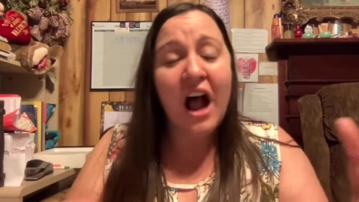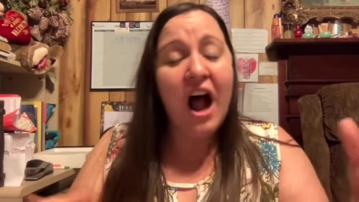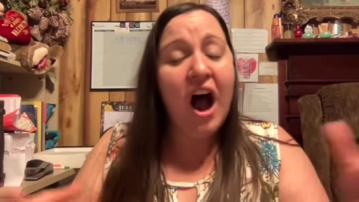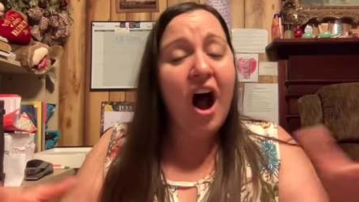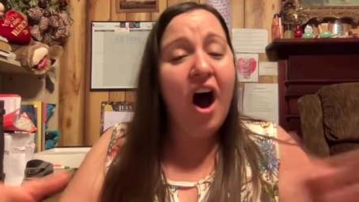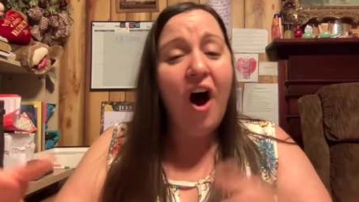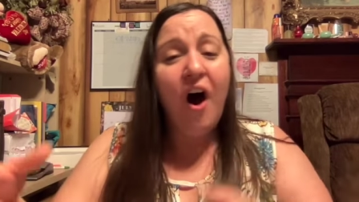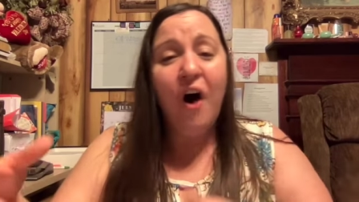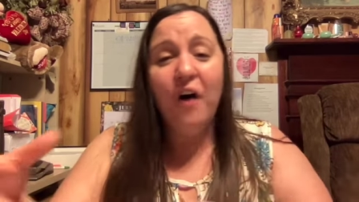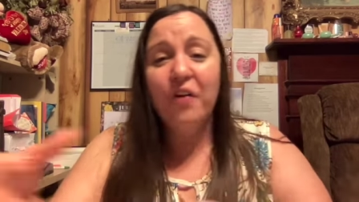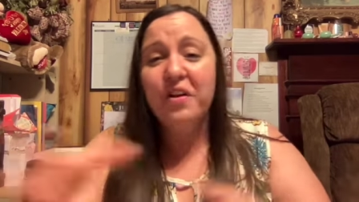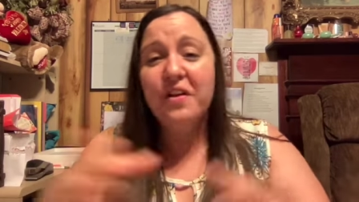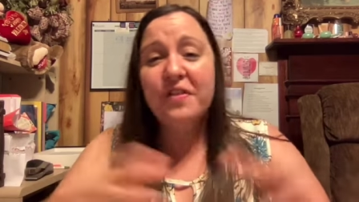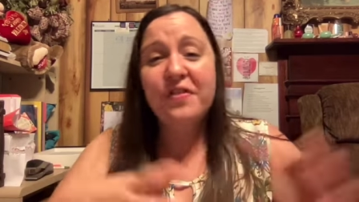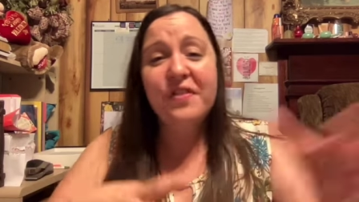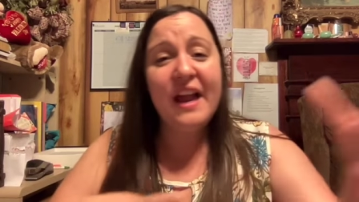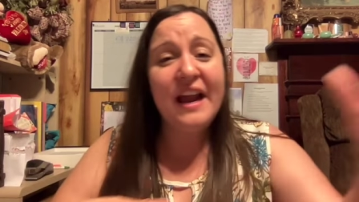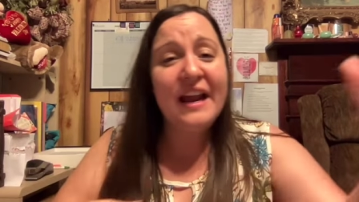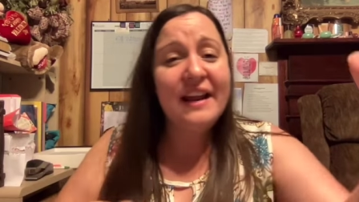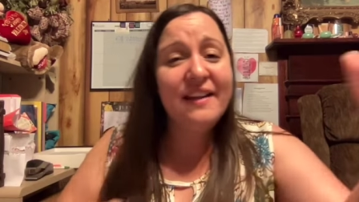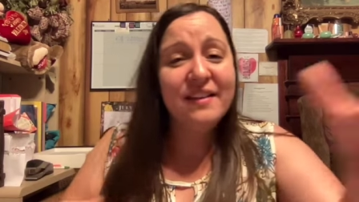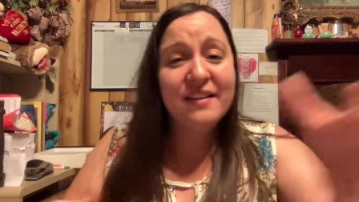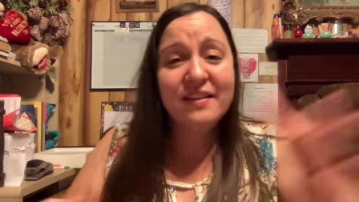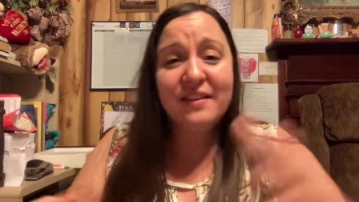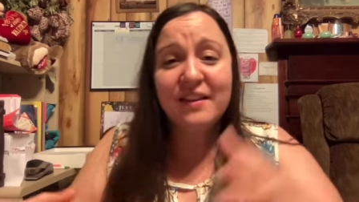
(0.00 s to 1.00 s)
all the
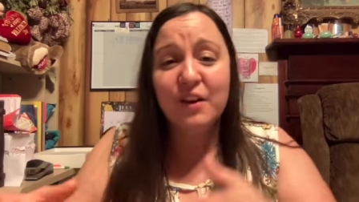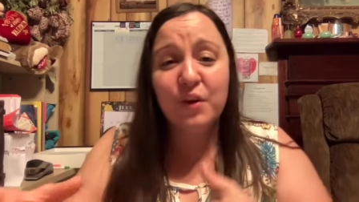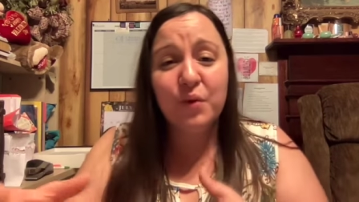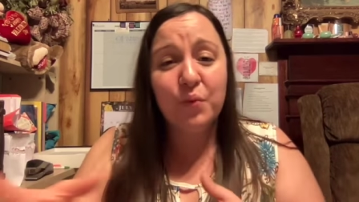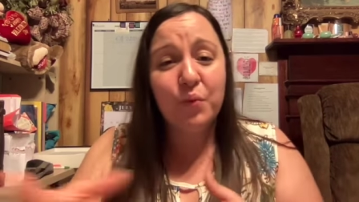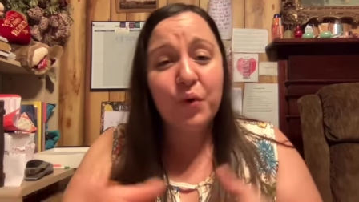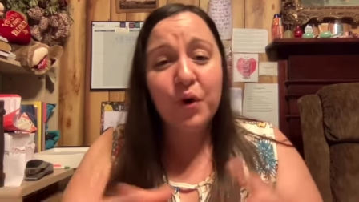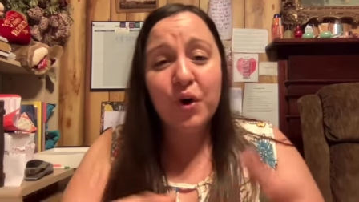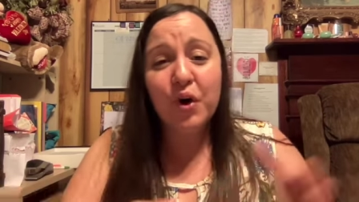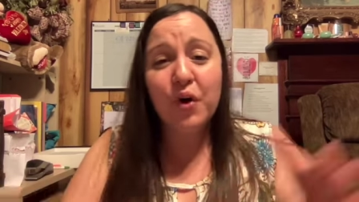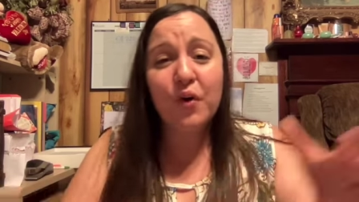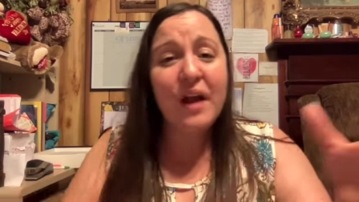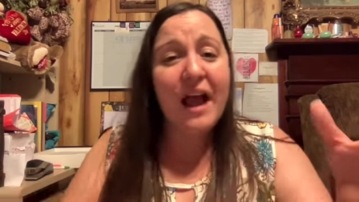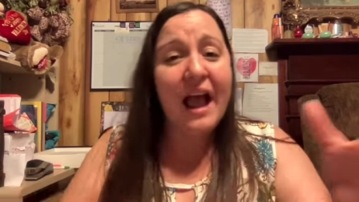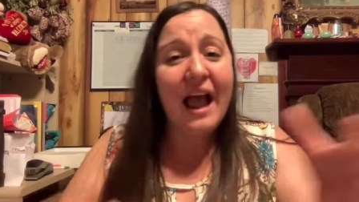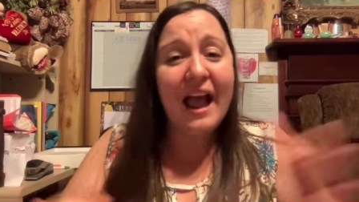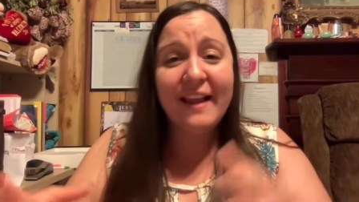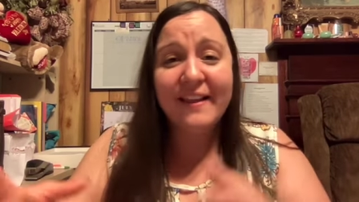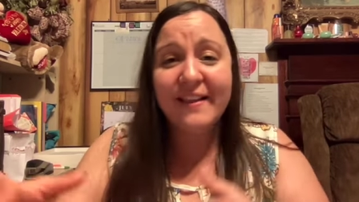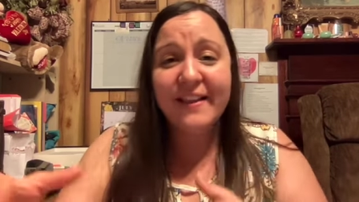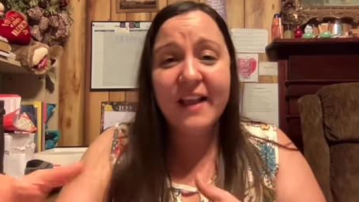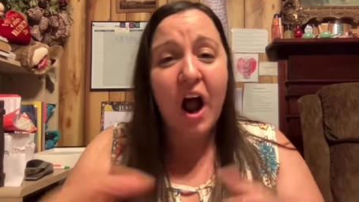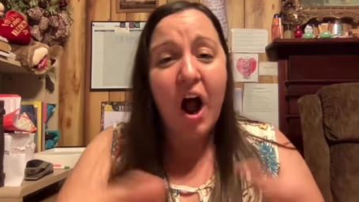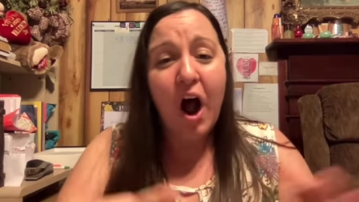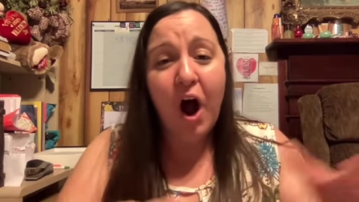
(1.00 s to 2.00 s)
things that this world has
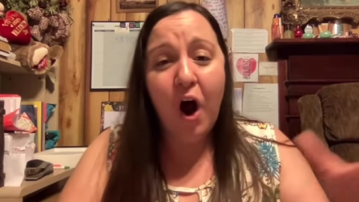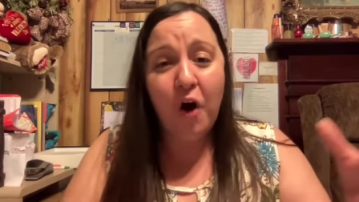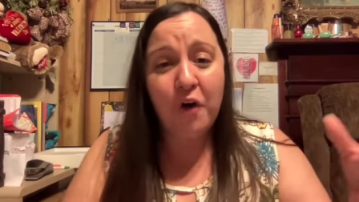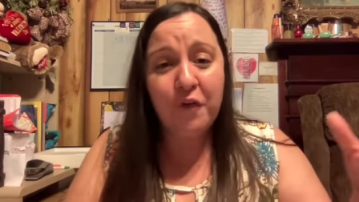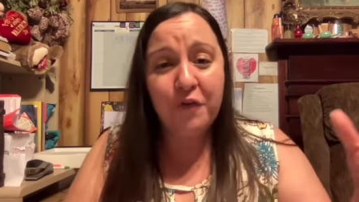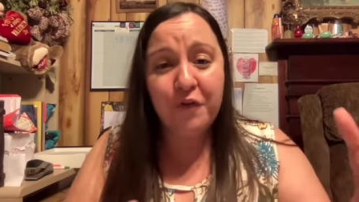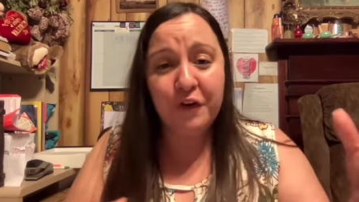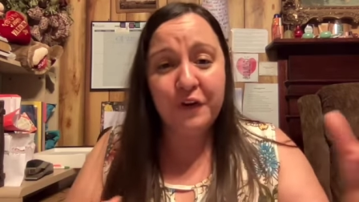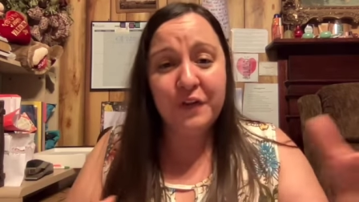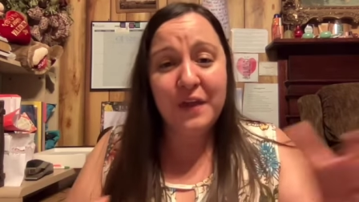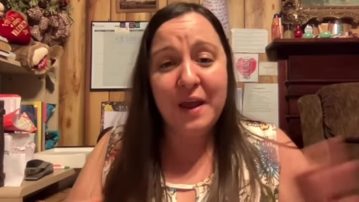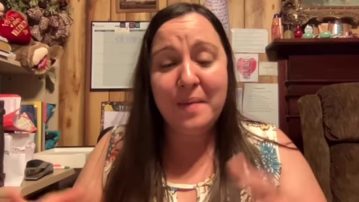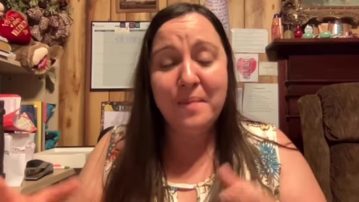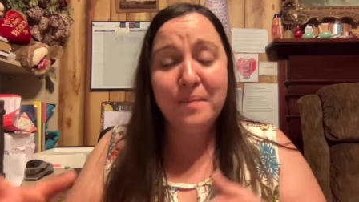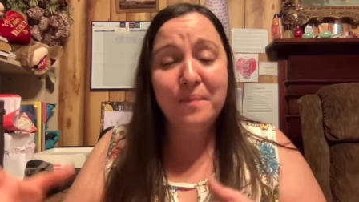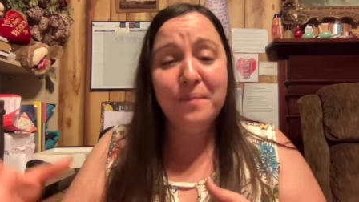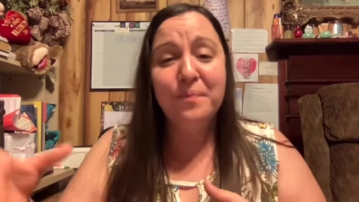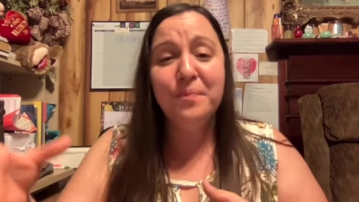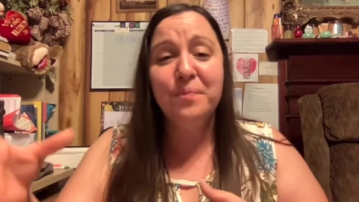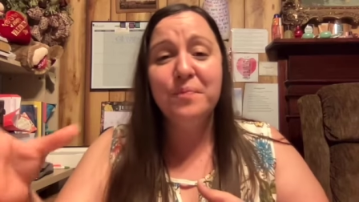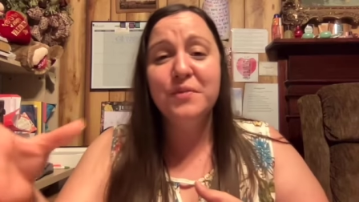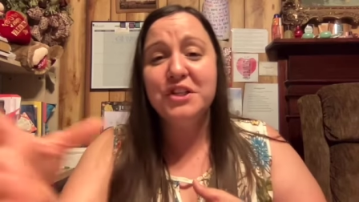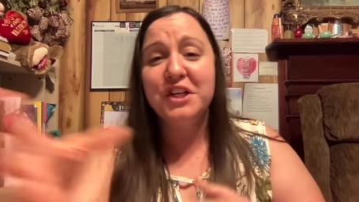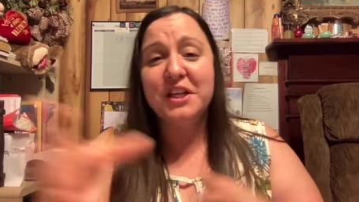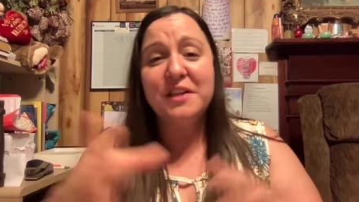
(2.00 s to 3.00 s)
to offer that
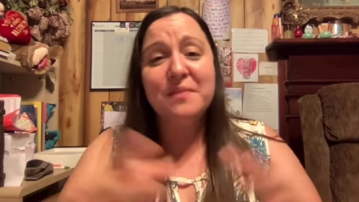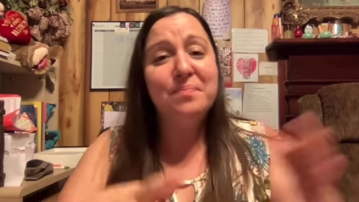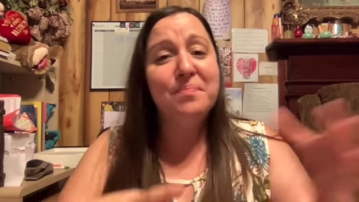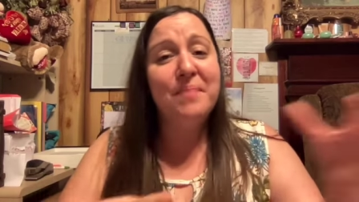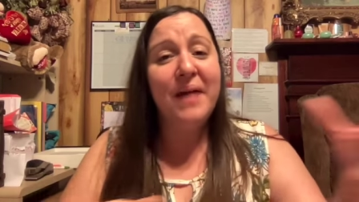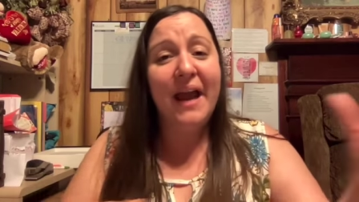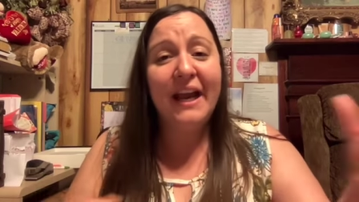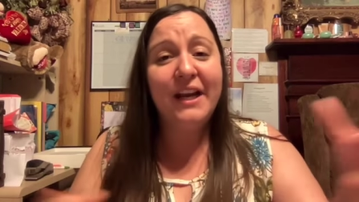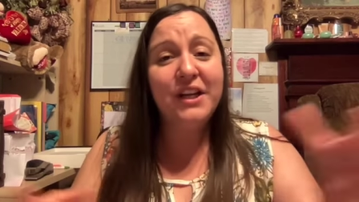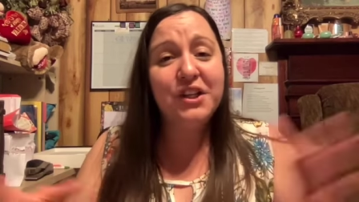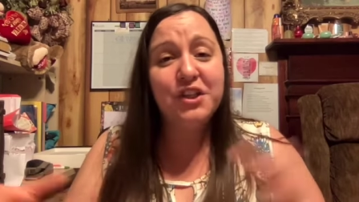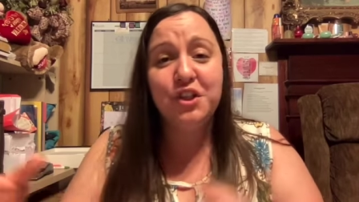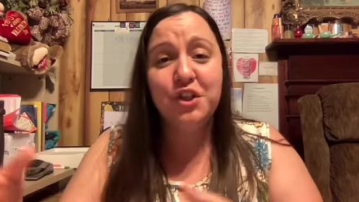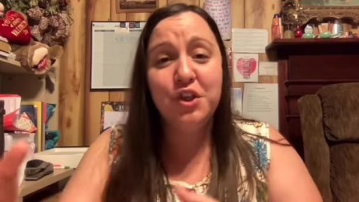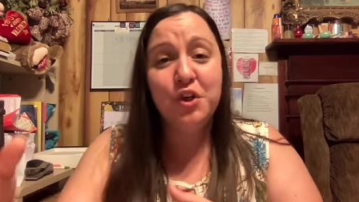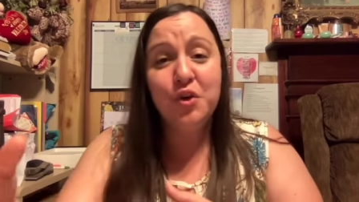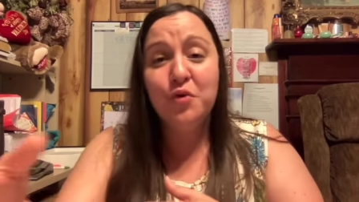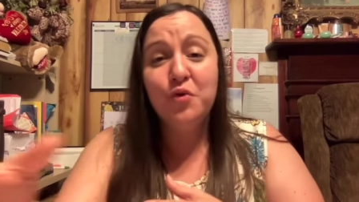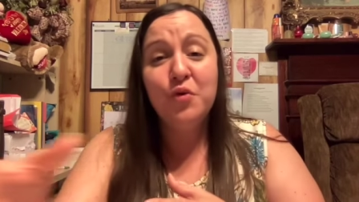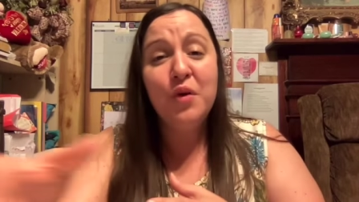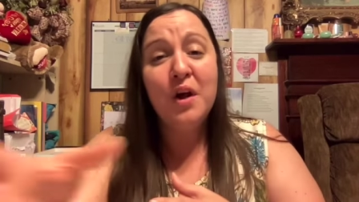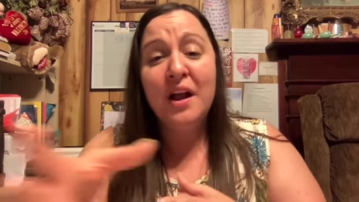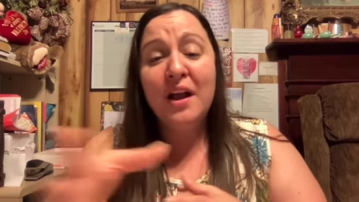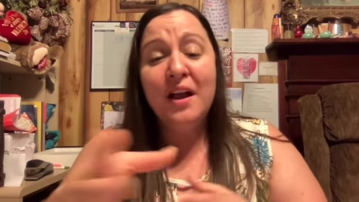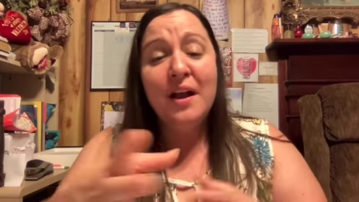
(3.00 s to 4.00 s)
just makes
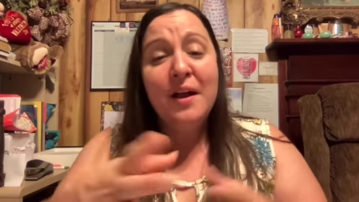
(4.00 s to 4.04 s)
you